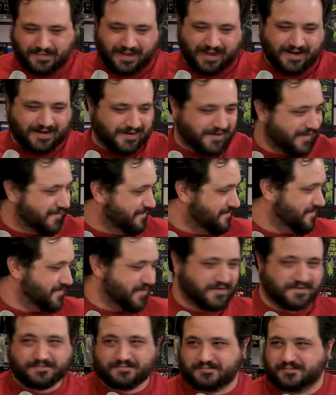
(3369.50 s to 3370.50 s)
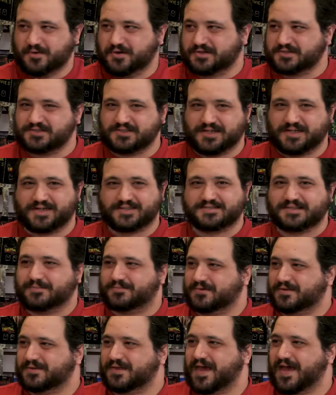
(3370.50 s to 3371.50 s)
And in the book, she ends
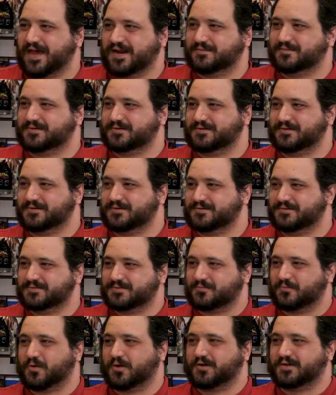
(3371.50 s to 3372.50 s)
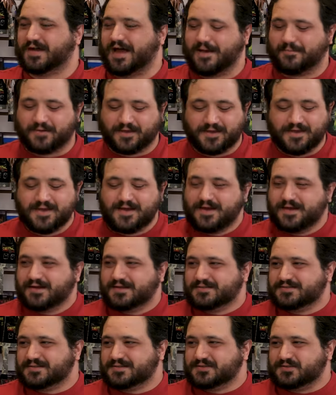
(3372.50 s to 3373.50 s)
up with Hannibal world hopping.
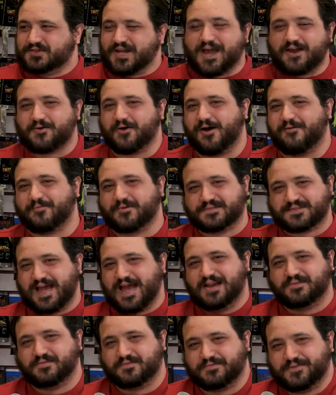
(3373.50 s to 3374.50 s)
So Jack Crawford's kind of a